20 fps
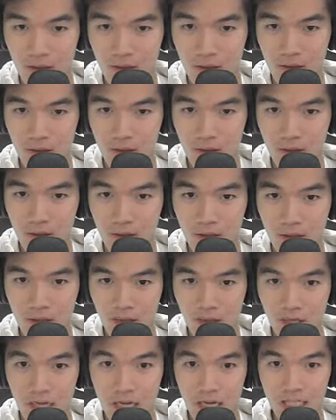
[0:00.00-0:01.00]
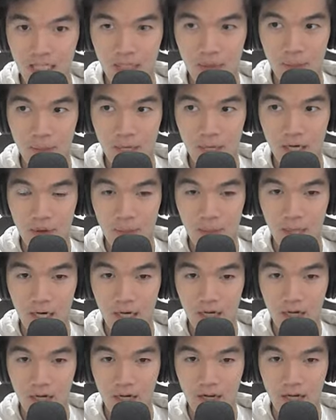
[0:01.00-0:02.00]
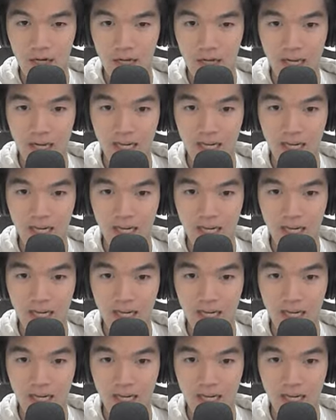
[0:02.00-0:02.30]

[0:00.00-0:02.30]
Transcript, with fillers: I gotta go. Guys, guys, we gotta go. We gotta go. Get in, get in,